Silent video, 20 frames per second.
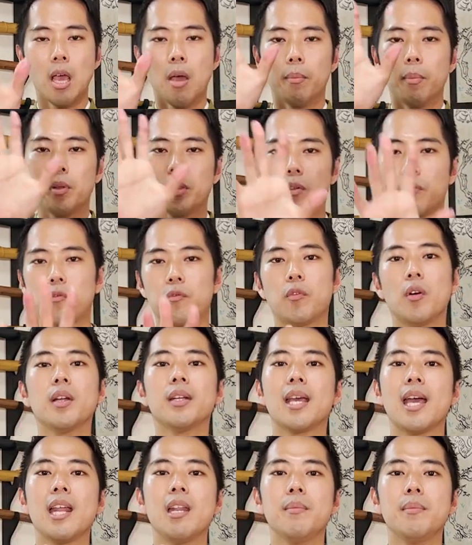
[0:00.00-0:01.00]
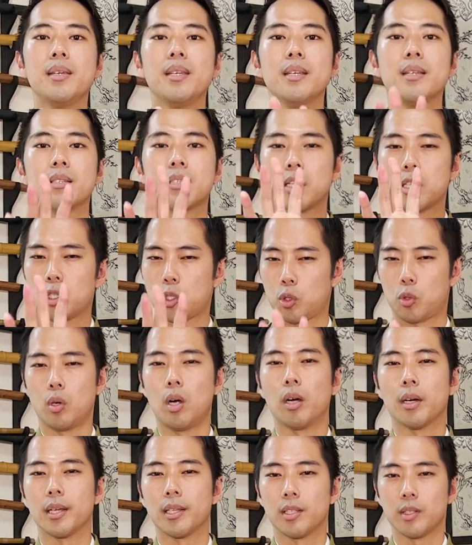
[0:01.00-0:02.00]
but the front enemy is the
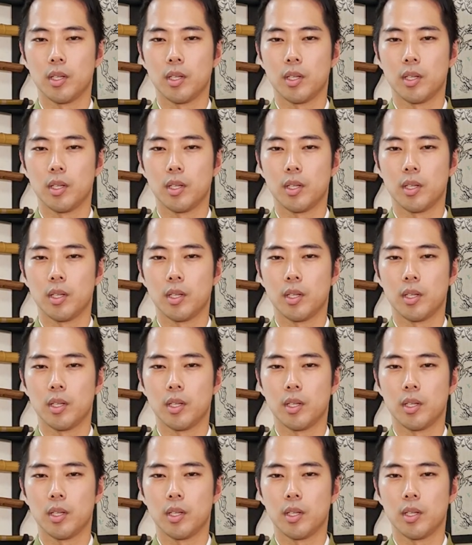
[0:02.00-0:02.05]
strongest,